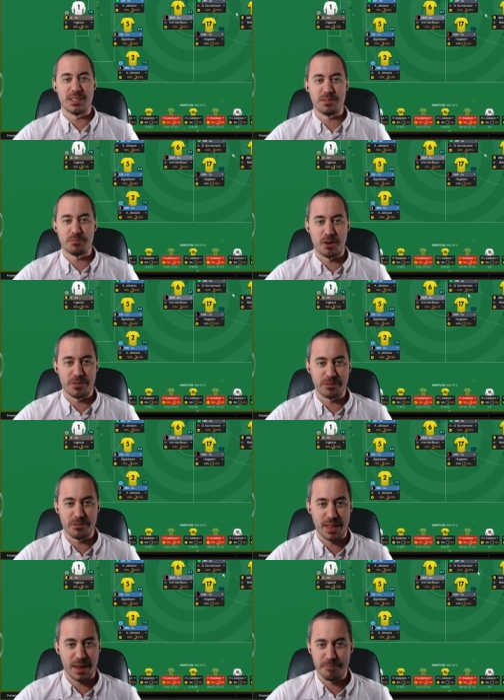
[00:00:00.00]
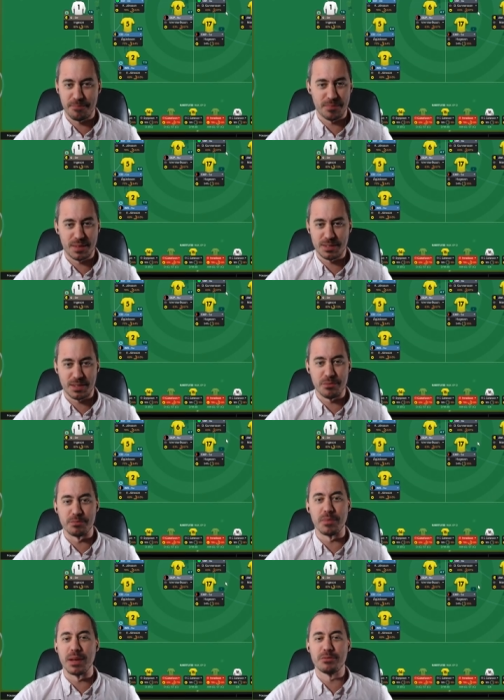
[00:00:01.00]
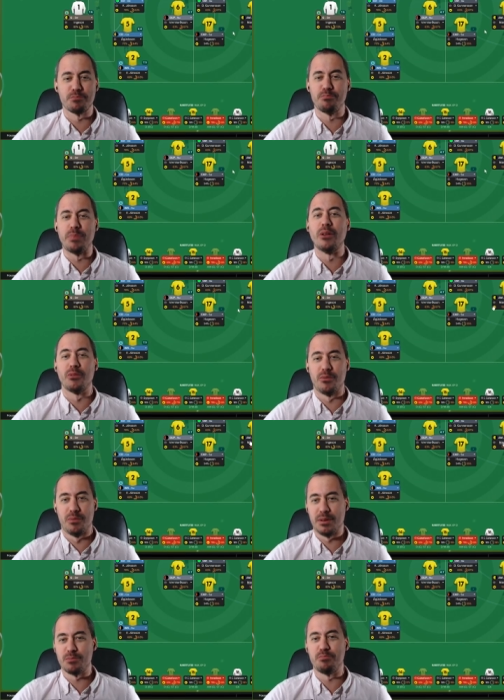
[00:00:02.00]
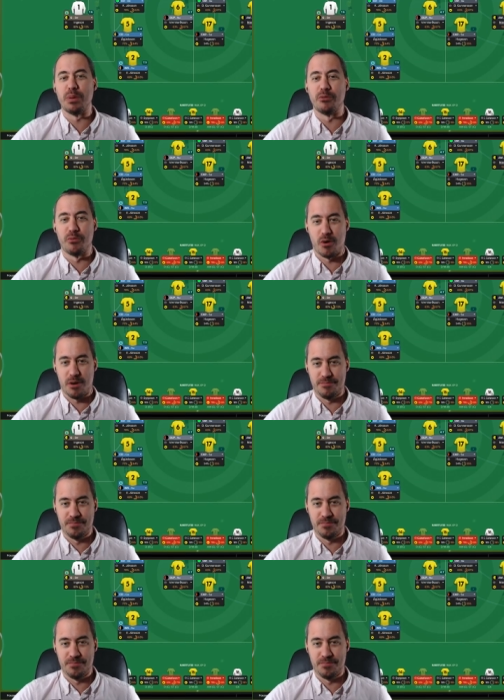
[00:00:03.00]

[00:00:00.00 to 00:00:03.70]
He's perfect for that. He was he was built he was built for it.